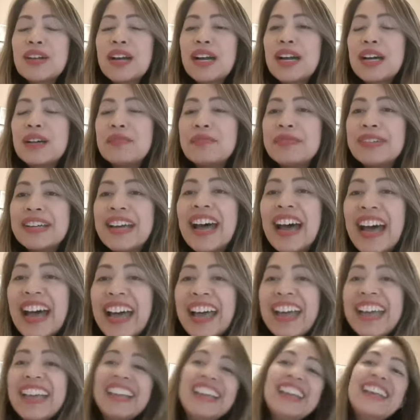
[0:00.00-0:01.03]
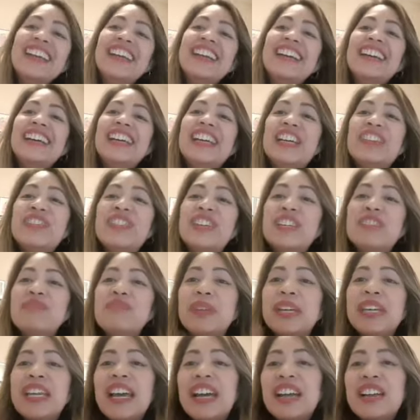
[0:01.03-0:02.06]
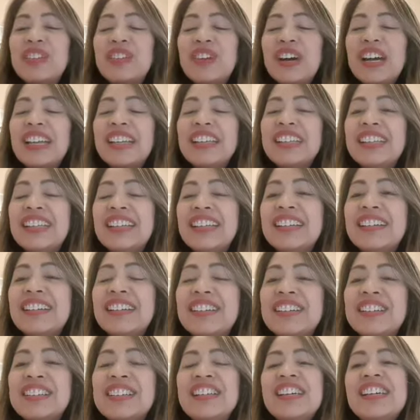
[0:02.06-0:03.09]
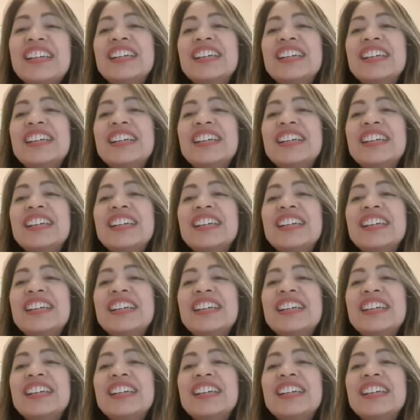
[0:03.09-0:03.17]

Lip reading: to come, even beyond YT, you know.